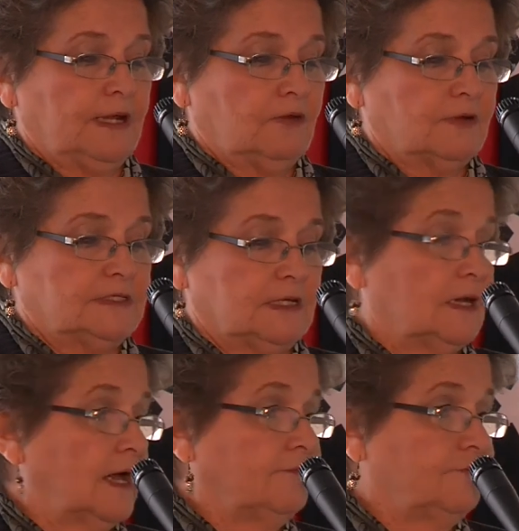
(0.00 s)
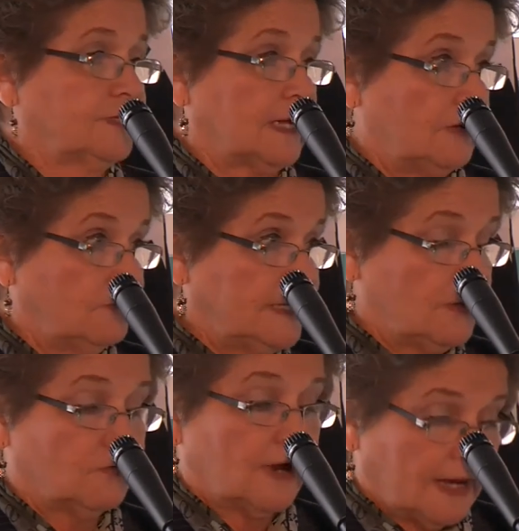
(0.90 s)
rapid increase in
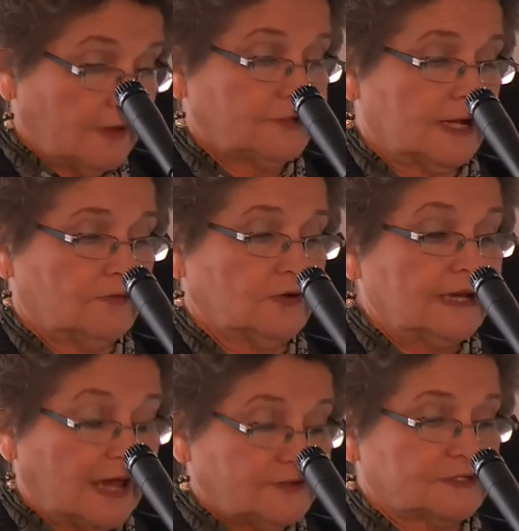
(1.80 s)
lifestyle-related